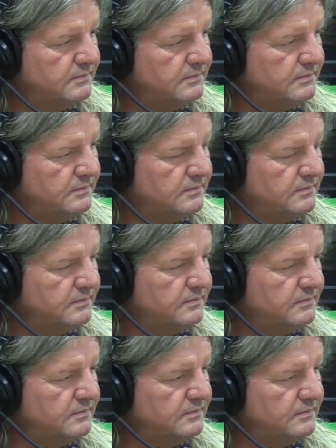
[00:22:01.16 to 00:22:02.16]

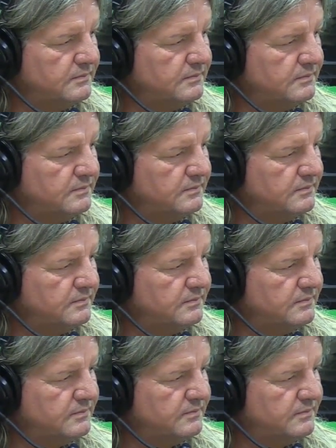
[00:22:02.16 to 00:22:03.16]

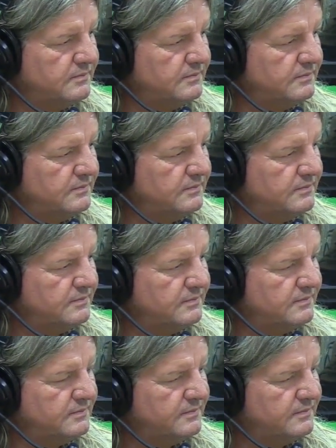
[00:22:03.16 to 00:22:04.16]

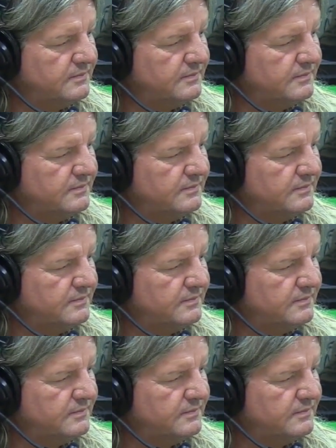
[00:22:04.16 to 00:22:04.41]
No words are spoken by the person on screen.